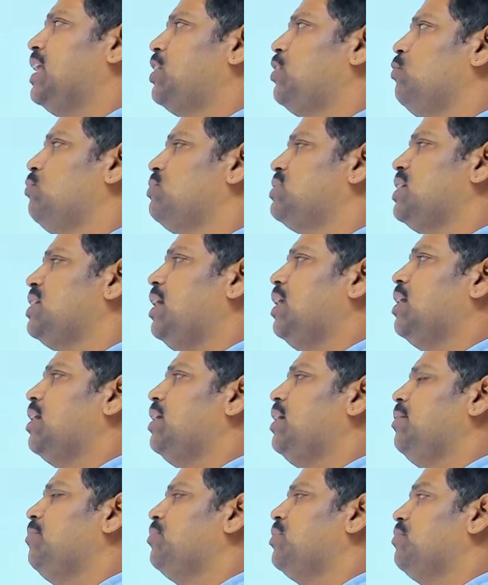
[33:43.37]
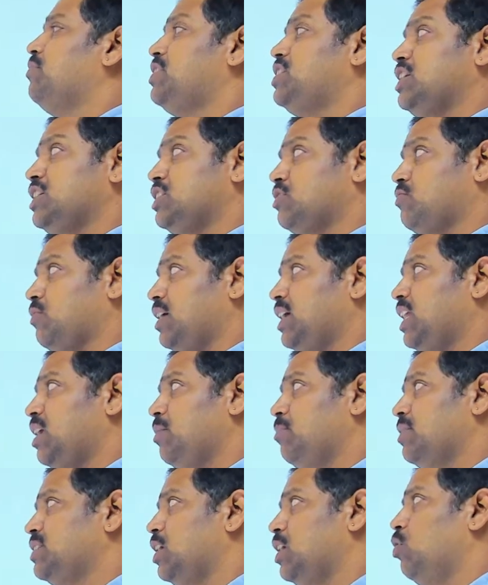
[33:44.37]
Q's salary, which is
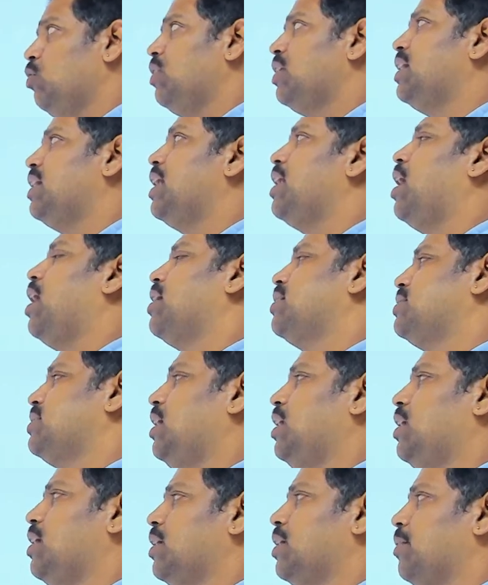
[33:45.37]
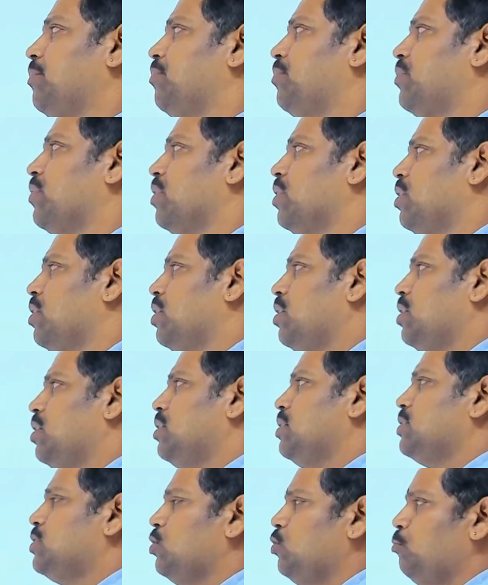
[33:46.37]
20% lower than R salary.
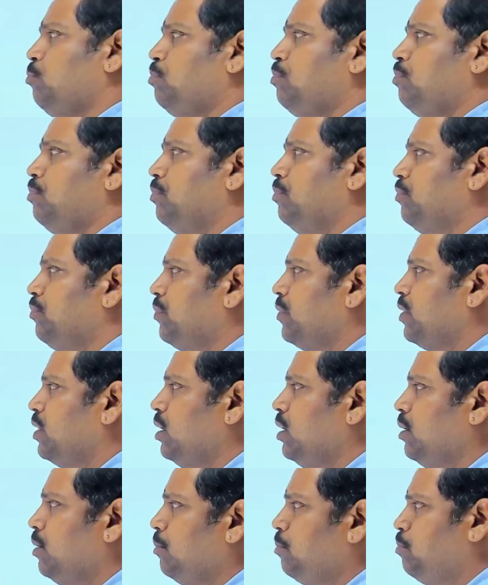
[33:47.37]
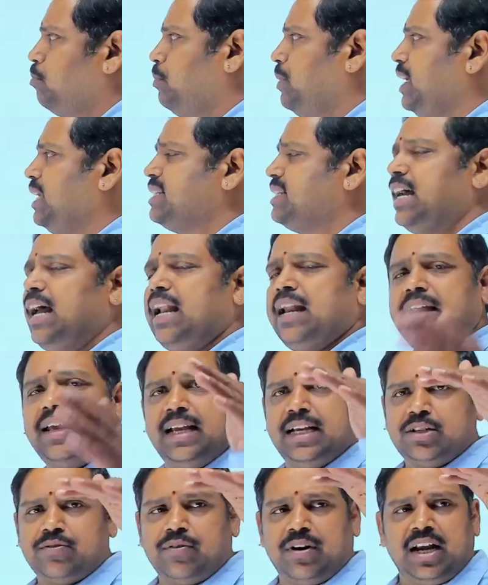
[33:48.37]
So P's salary
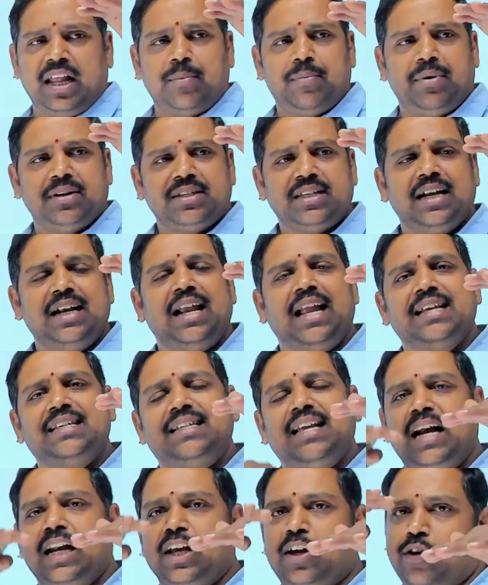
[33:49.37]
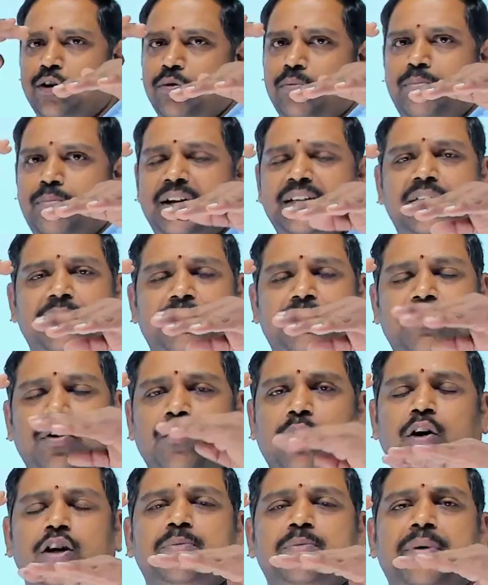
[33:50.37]
is 20% less than Q. Means if you
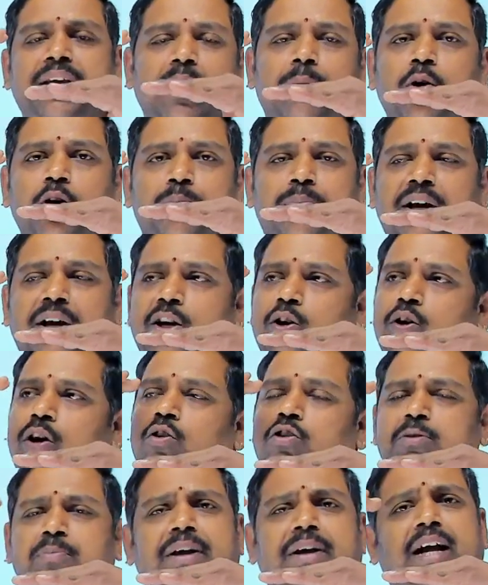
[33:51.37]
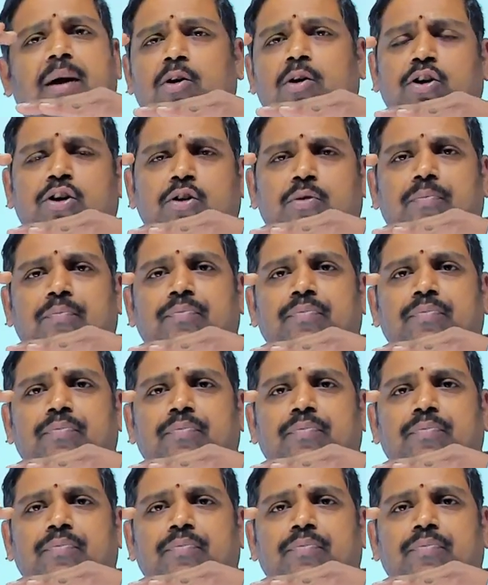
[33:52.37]
want to speak about P, you have to speak about Q.